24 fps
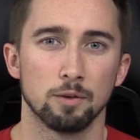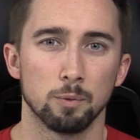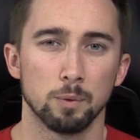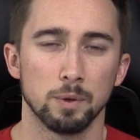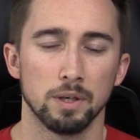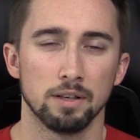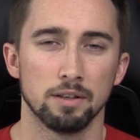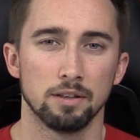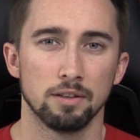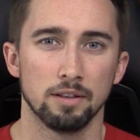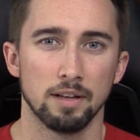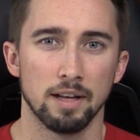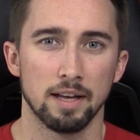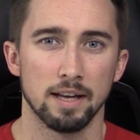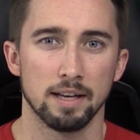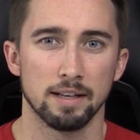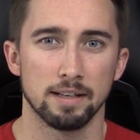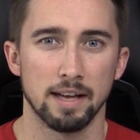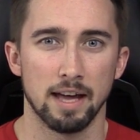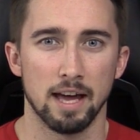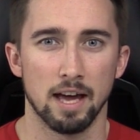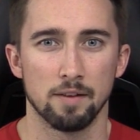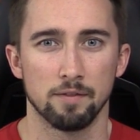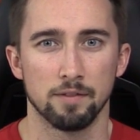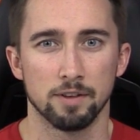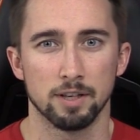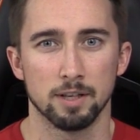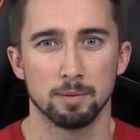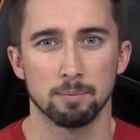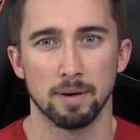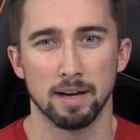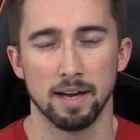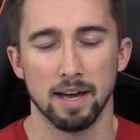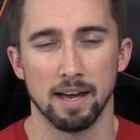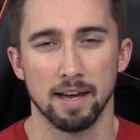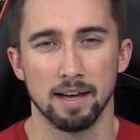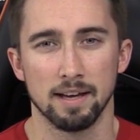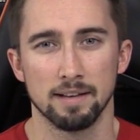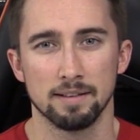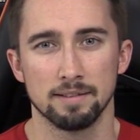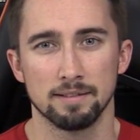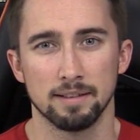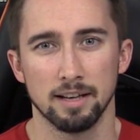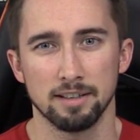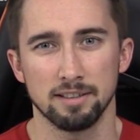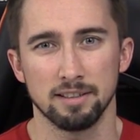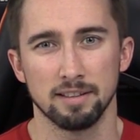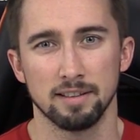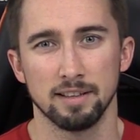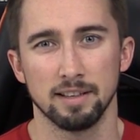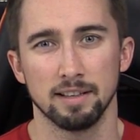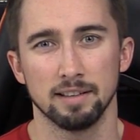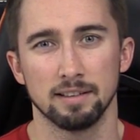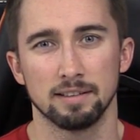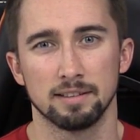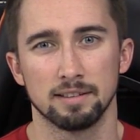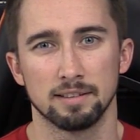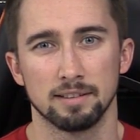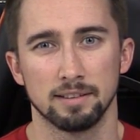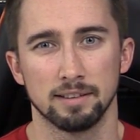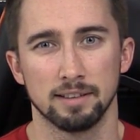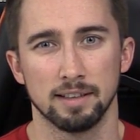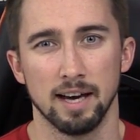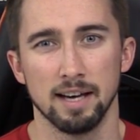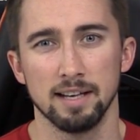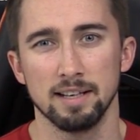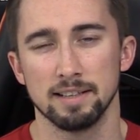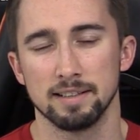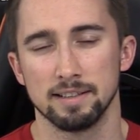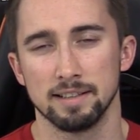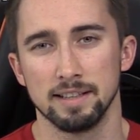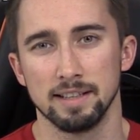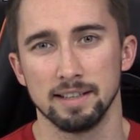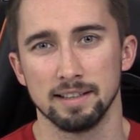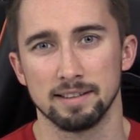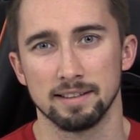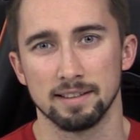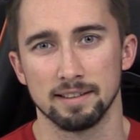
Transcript: wheel and having it in my hands, I actually think it's kind of neat.